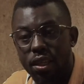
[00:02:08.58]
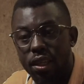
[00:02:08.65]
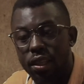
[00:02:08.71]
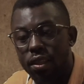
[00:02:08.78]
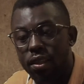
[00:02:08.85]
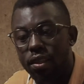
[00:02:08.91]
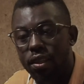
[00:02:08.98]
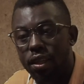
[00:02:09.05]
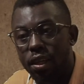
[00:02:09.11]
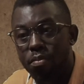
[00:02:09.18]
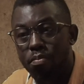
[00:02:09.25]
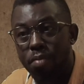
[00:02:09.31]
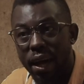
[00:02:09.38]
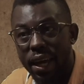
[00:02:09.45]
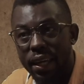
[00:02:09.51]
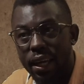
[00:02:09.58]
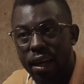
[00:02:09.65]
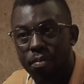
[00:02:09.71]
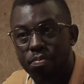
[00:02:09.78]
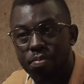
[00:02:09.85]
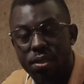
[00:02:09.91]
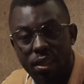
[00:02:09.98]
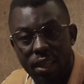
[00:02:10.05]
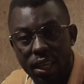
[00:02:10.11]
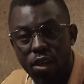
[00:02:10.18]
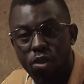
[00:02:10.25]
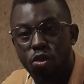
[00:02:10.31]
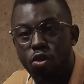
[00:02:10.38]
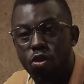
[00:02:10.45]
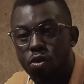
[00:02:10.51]
in buying up
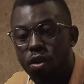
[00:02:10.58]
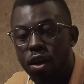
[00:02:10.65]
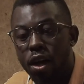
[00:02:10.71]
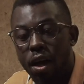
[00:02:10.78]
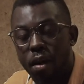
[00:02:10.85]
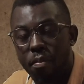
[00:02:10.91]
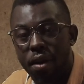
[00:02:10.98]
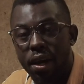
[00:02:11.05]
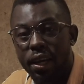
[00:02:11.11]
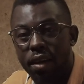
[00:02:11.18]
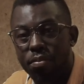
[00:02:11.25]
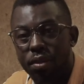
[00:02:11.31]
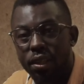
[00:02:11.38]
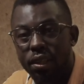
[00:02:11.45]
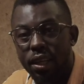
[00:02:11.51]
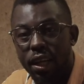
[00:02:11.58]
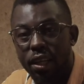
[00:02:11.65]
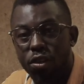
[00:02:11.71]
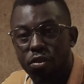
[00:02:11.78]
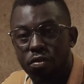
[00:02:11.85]
stake or buying up the entirety